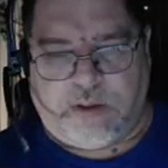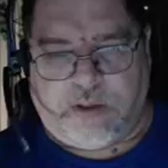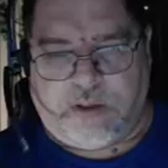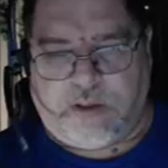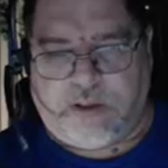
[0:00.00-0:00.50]

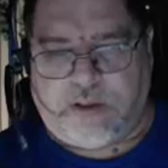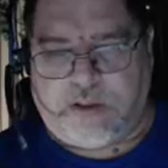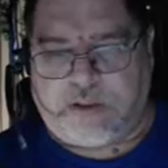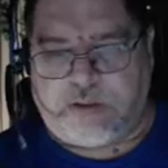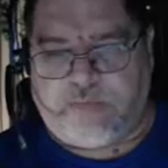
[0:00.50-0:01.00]
and
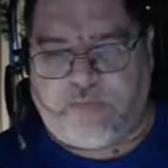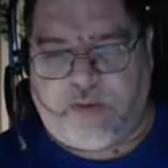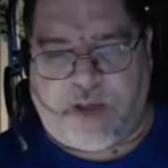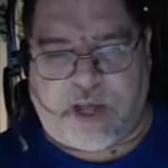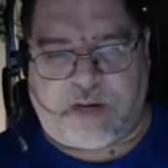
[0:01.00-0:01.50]
get to the
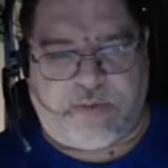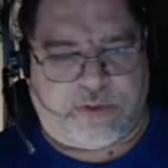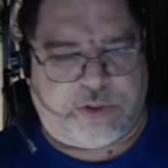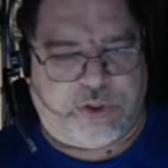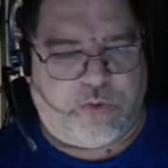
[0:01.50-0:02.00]
very bottom of
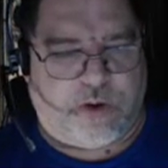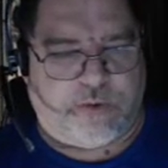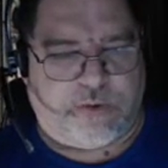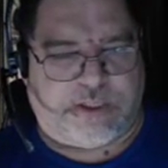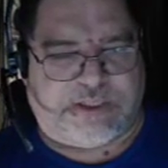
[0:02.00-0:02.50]
the
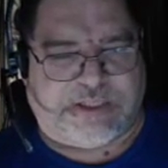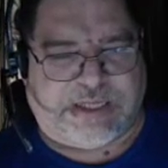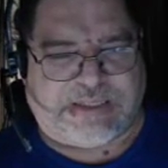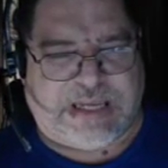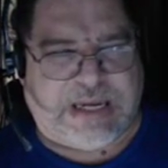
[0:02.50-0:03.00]

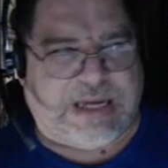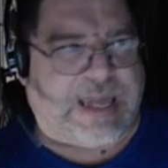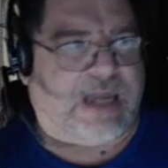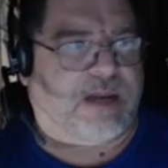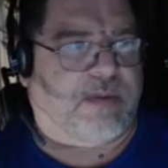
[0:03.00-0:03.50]
216
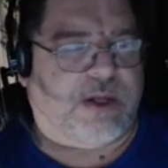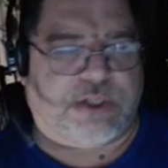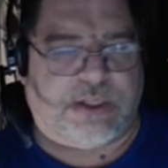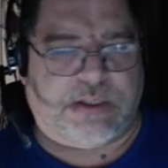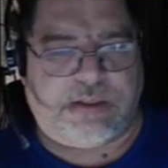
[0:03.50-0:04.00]

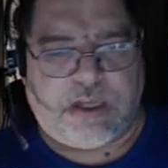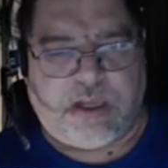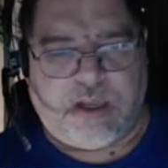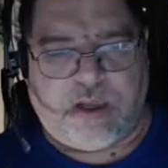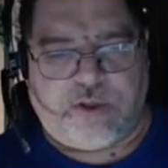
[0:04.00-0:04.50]
animations.
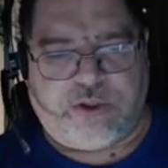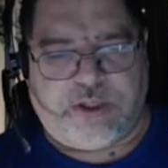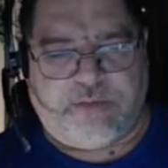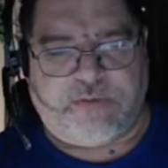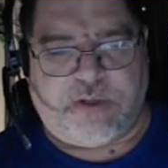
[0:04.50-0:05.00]

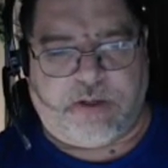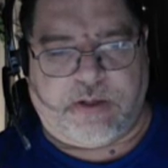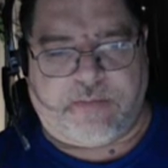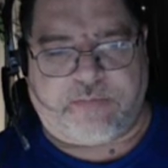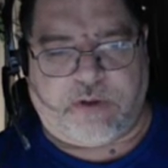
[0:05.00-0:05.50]
Shift
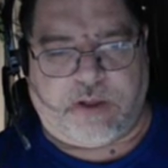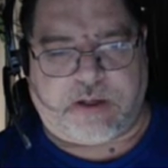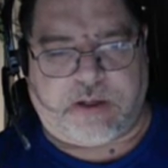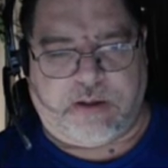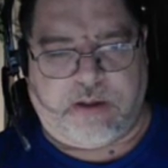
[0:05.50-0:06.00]
left
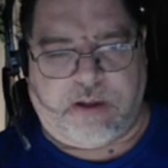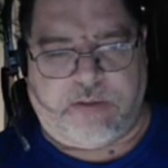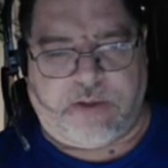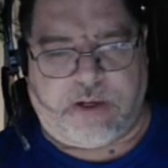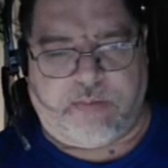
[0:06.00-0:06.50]
click,
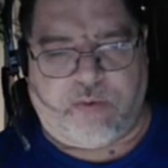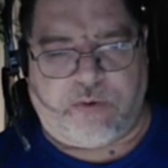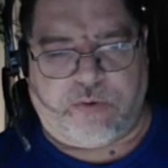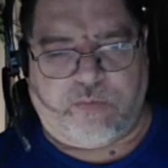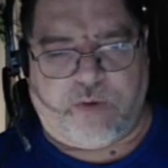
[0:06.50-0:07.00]
and then I'm
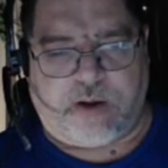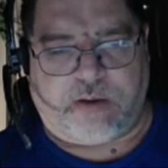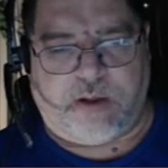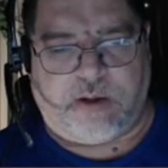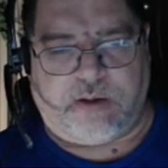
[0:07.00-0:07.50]
going to right
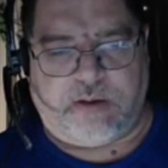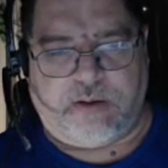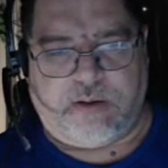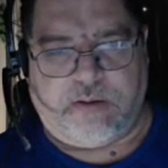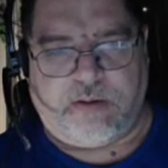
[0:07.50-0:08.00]
click.
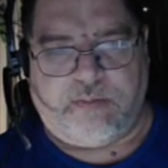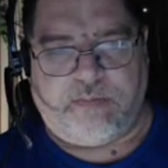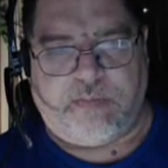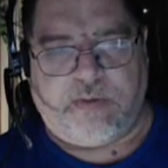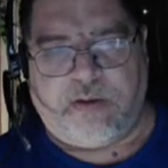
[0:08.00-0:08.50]

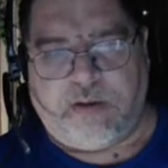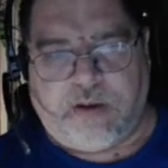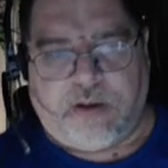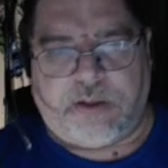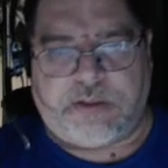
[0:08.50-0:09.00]
And
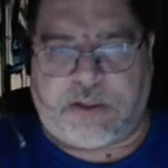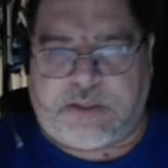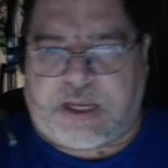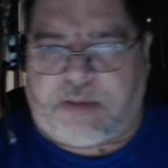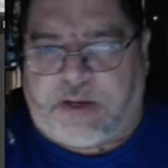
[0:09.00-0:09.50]
this is going
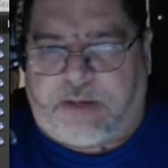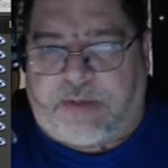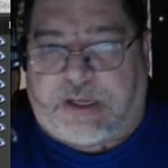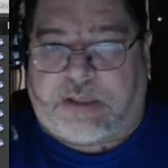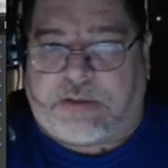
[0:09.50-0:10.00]
to take a minute
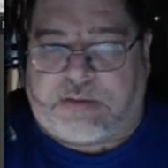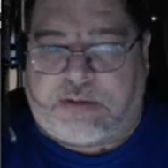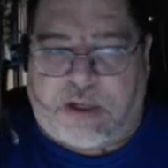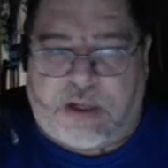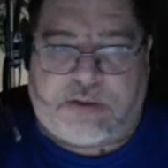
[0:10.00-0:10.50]
because
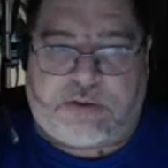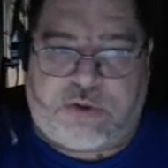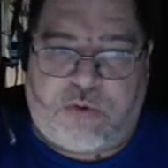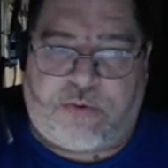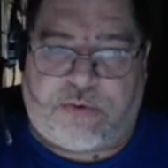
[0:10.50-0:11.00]
it's
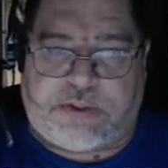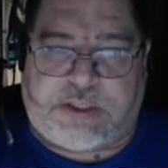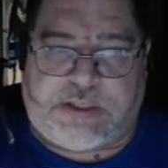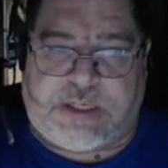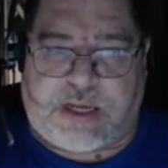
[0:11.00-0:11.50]

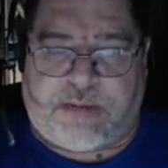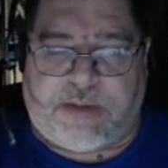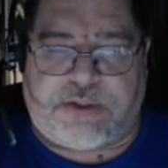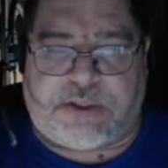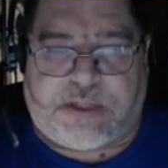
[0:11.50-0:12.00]
216
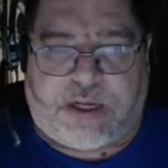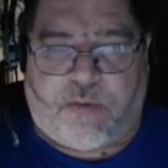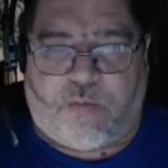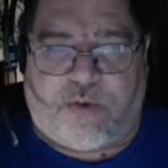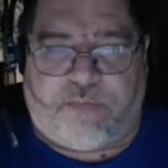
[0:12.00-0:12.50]
animations in
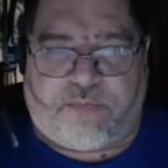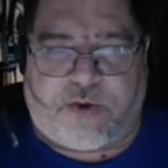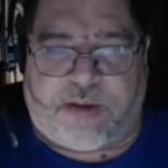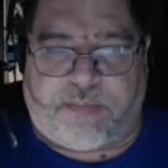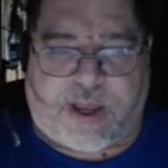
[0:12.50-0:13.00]
that one
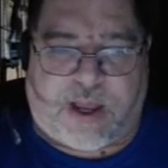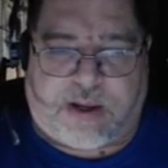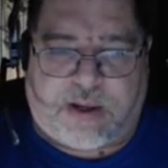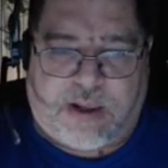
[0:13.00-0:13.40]
friggin' pack.